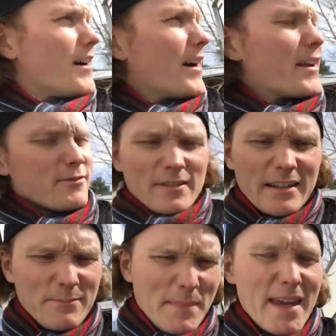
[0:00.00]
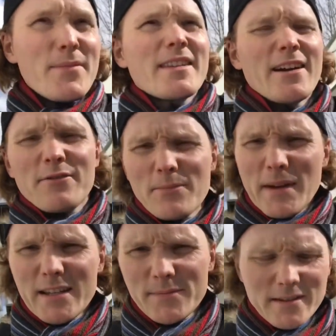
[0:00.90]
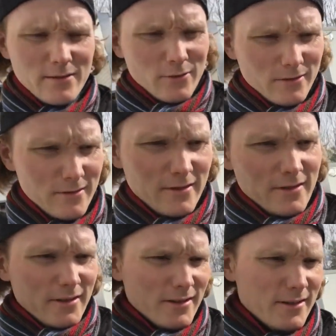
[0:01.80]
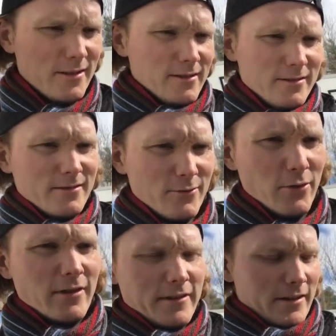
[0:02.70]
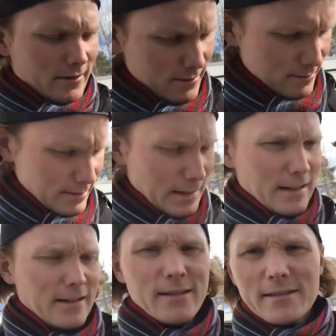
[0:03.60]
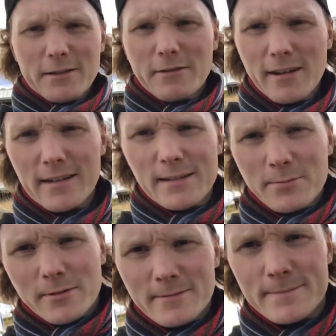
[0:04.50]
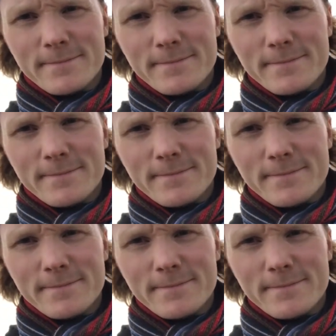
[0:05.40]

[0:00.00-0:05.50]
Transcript: And I was thinking, maybe down in the basement, the old toilet there. There we got this one.